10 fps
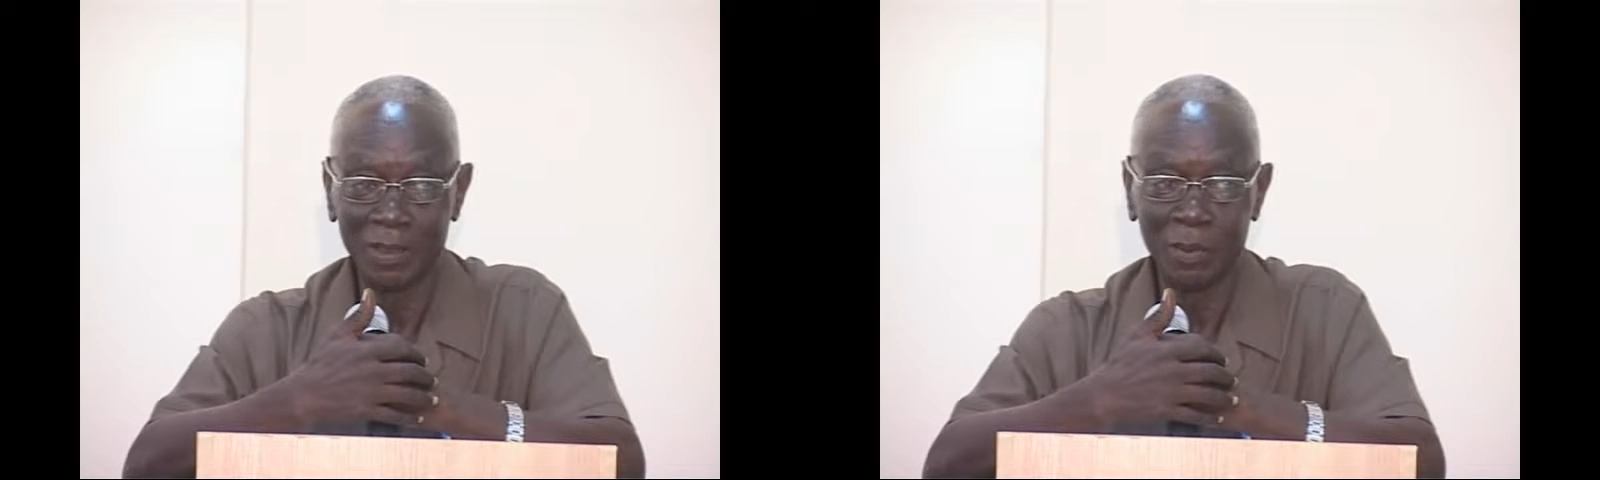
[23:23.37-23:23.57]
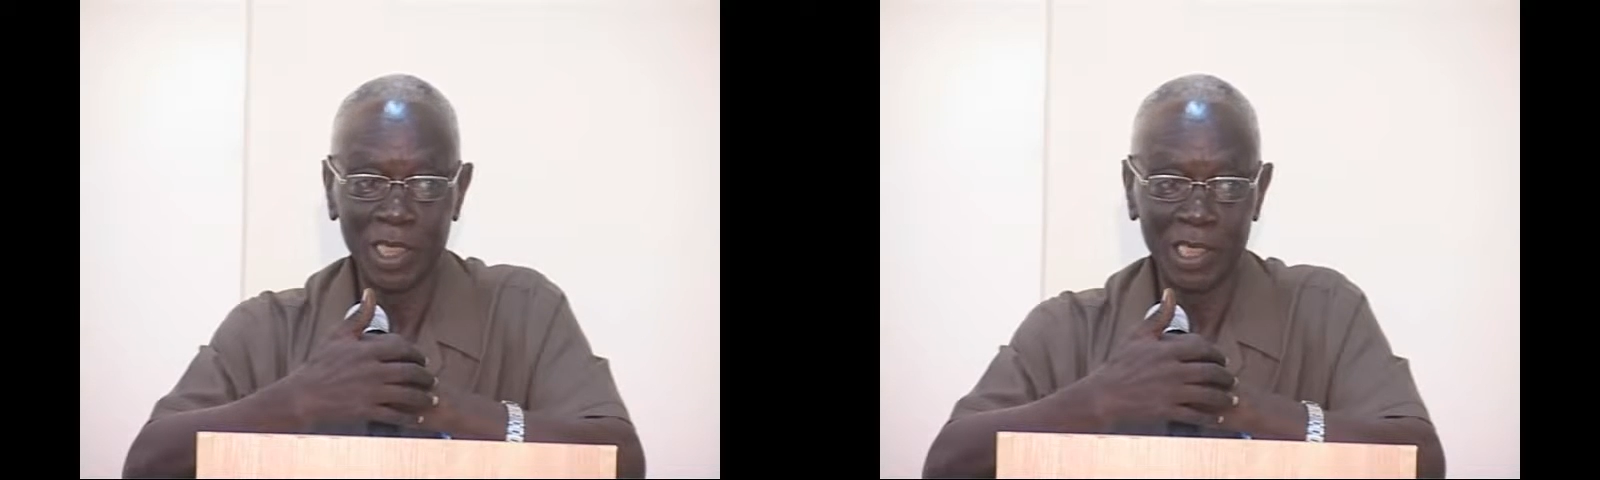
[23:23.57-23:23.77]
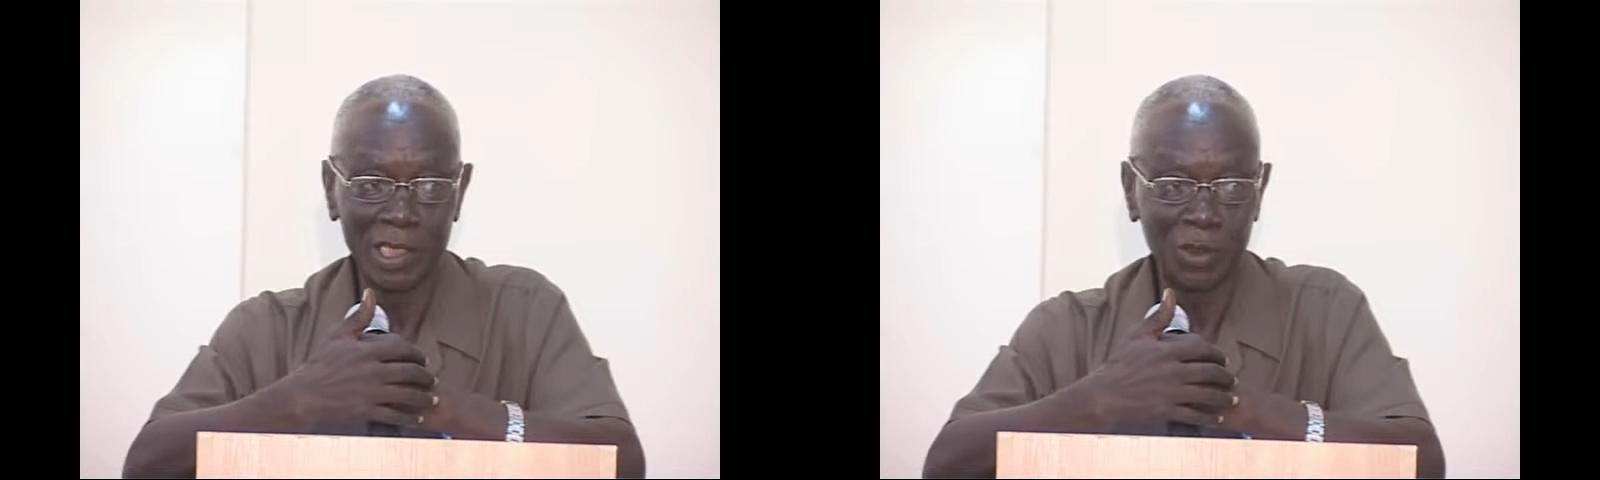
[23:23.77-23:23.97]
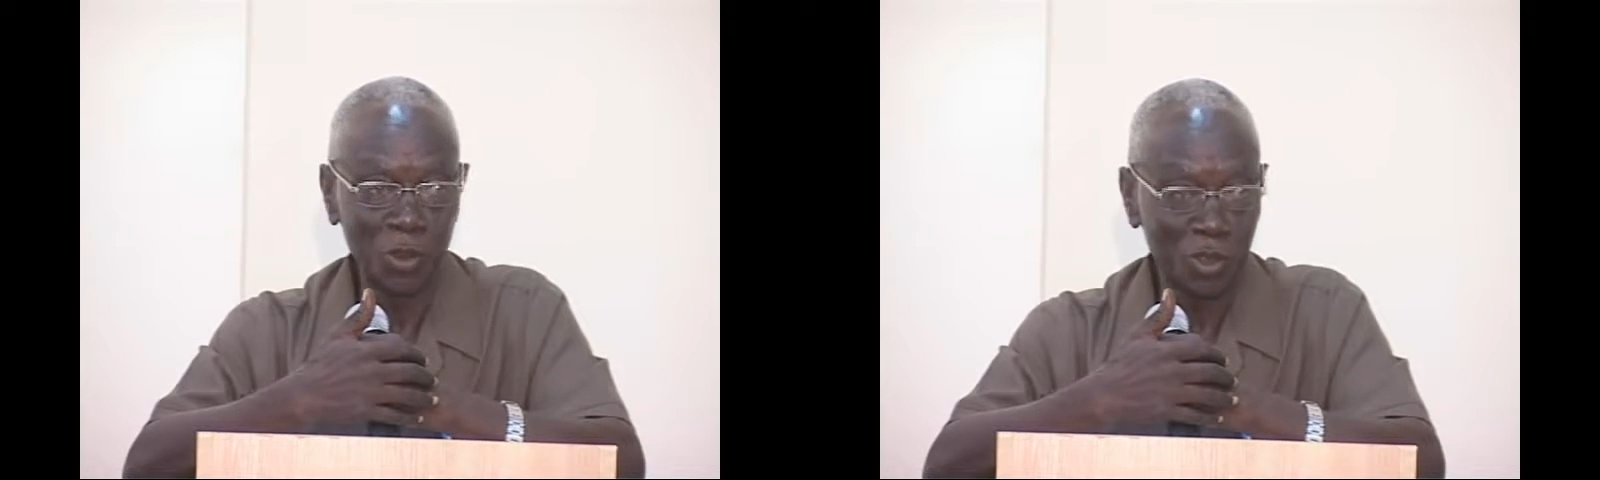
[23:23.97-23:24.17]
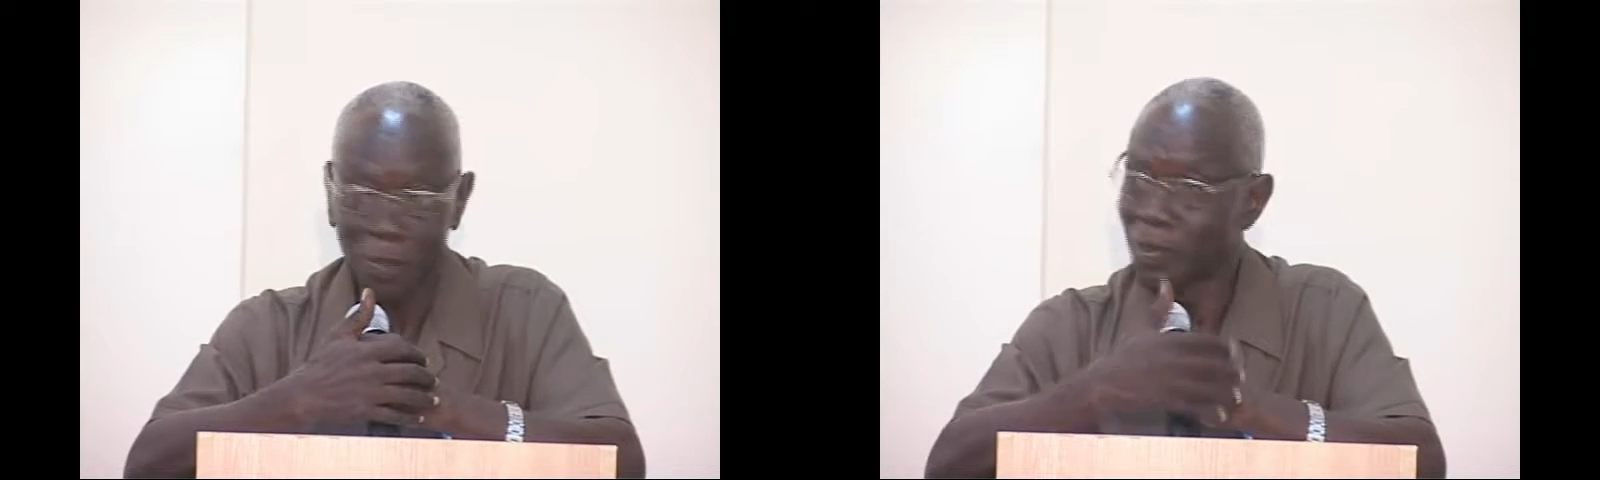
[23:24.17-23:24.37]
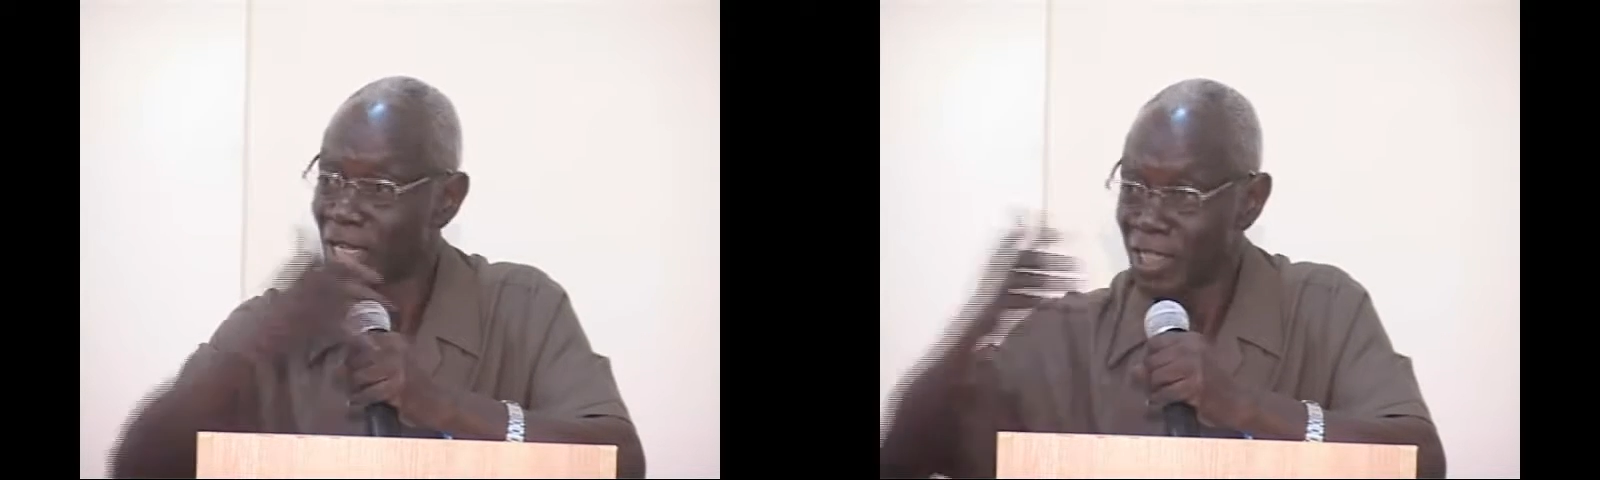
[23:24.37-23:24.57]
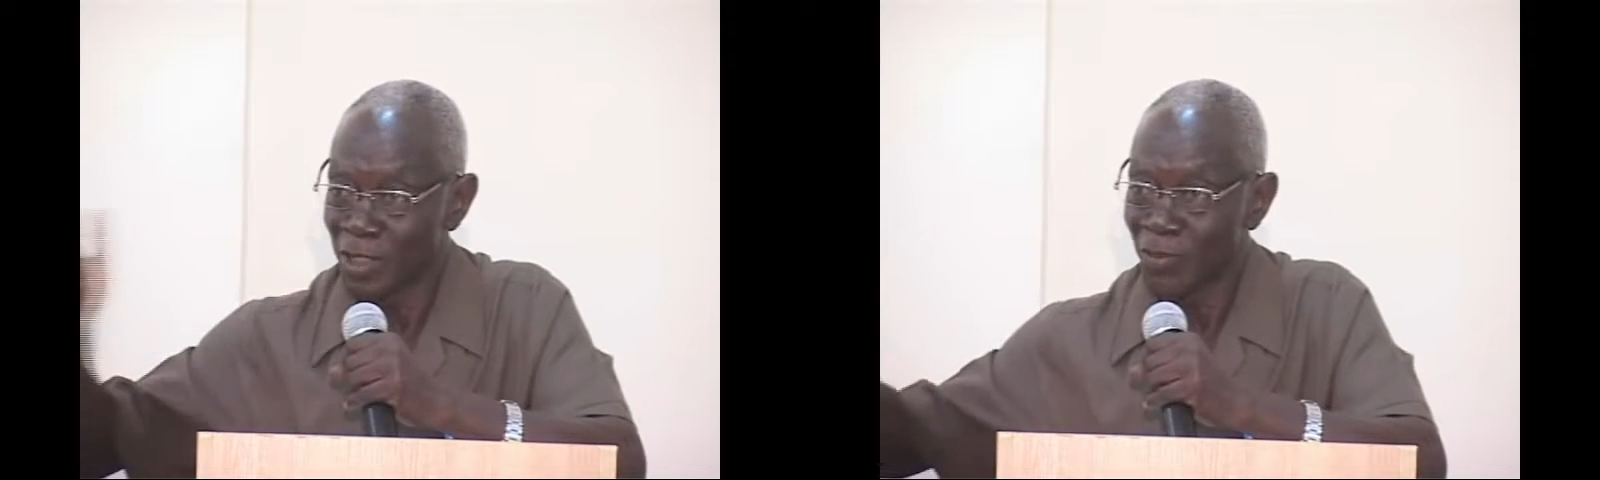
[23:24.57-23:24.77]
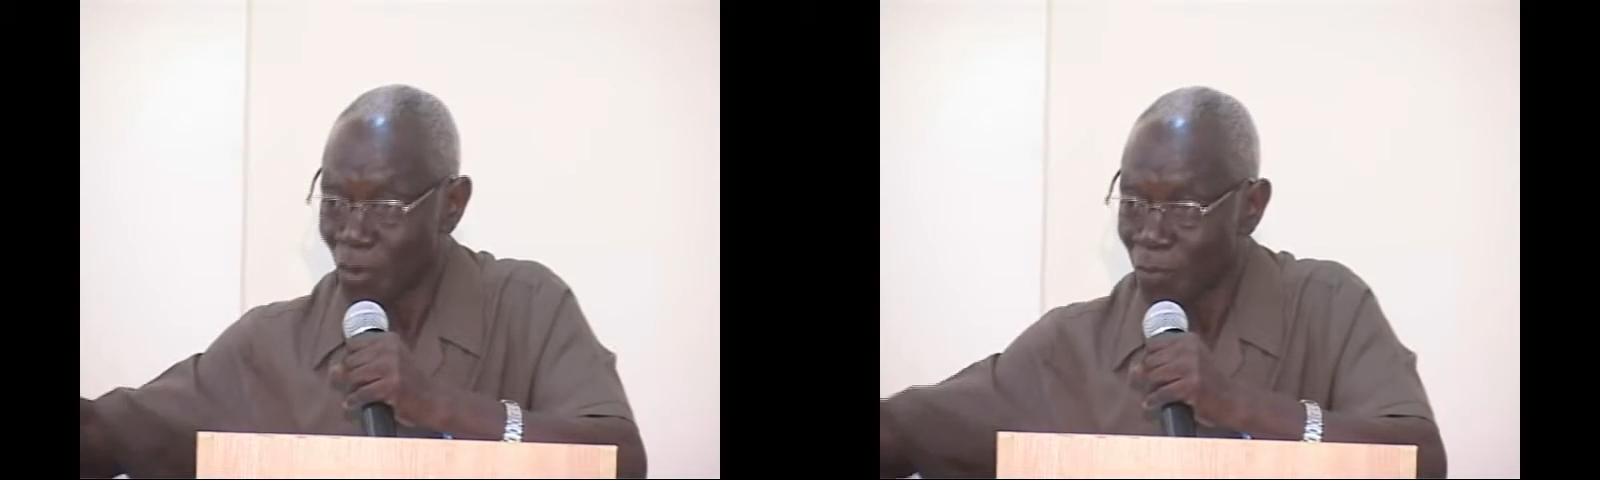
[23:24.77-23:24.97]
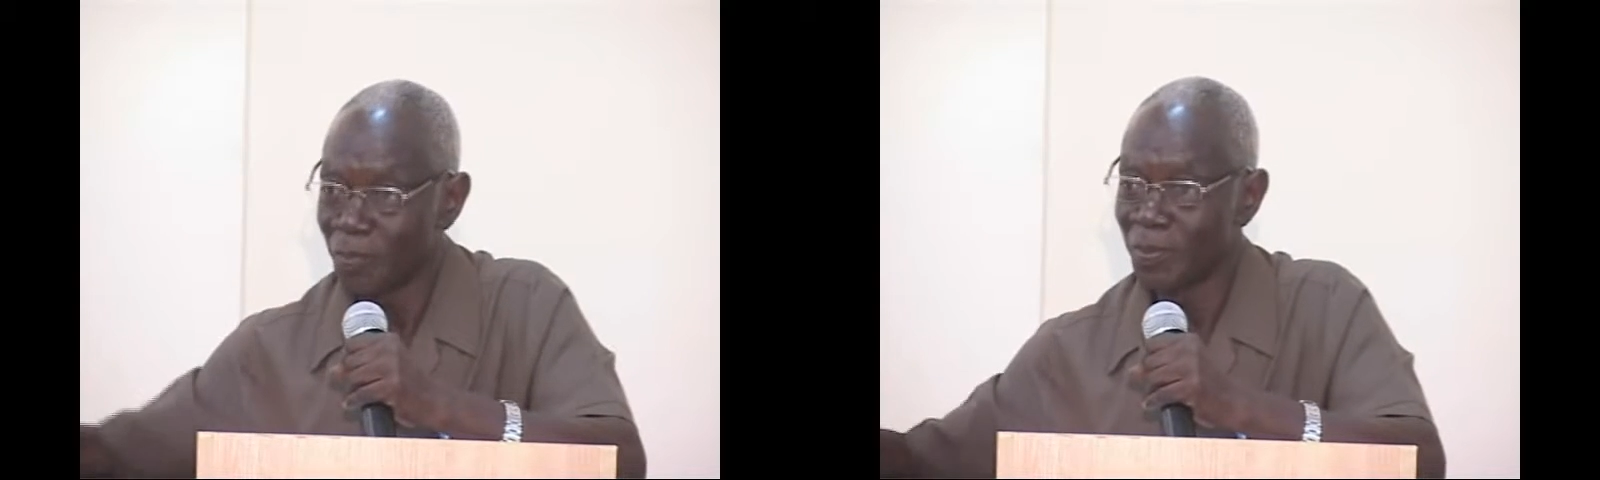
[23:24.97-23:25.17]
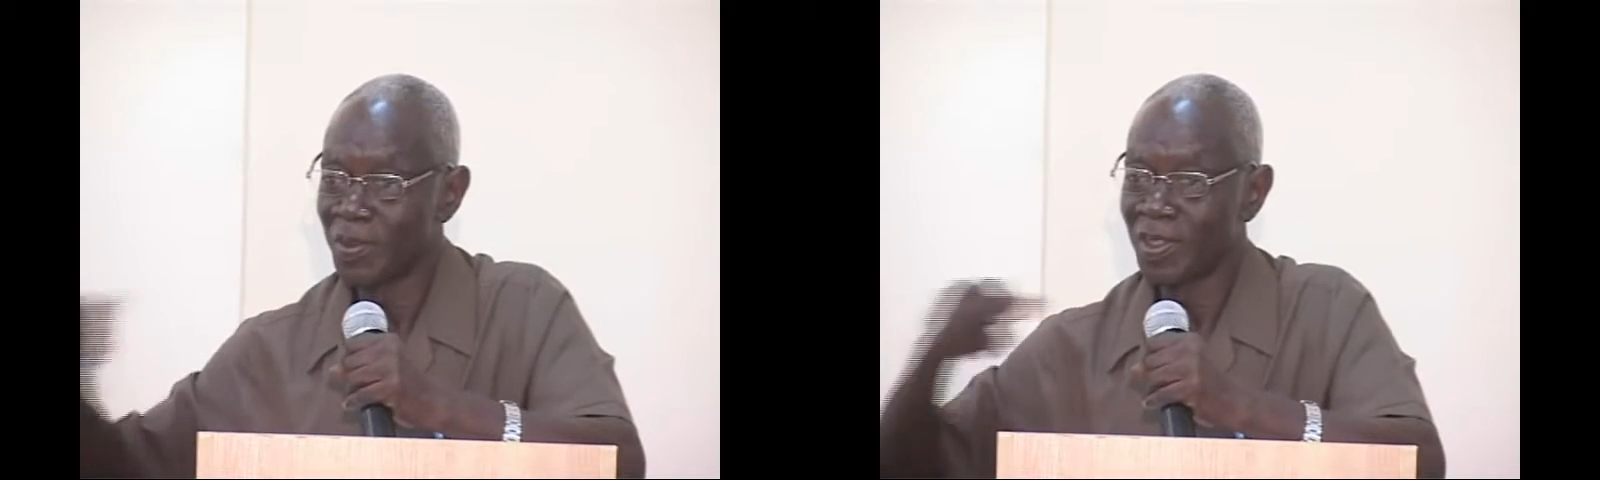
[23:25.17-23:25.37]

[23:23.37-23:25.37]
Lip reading: we took some lessons from